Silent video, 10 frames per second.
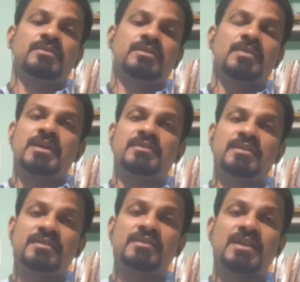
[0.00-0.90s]
Come at
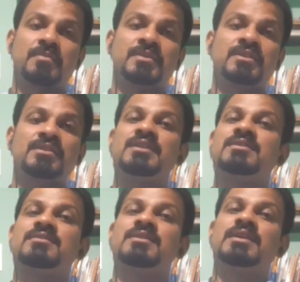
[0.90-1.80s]
sixth chapter, that
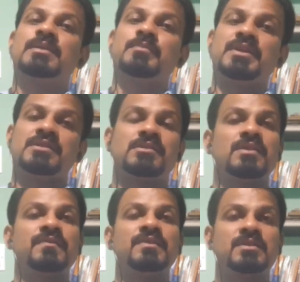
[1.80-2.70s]
is measures
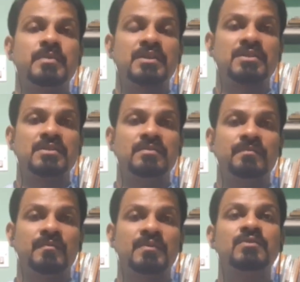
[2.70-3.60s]
of
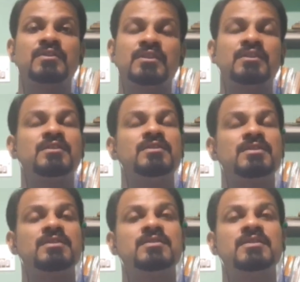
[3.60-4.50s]
dispersion. So
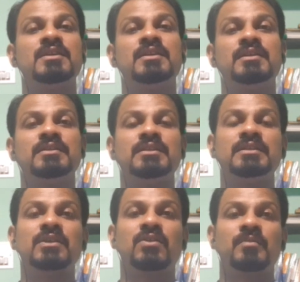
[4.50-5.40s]
this is the
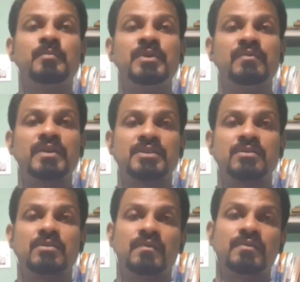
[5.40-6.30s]
developed
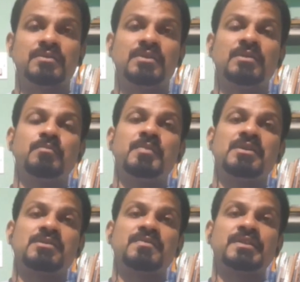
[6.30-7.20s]
version of
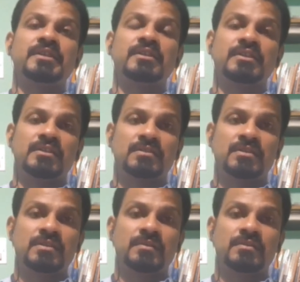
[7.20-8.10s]
measures of central
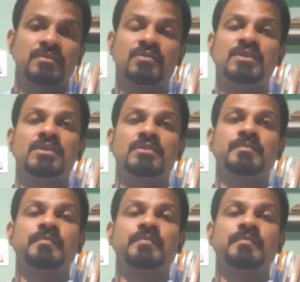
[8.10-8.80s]
tendency. So here,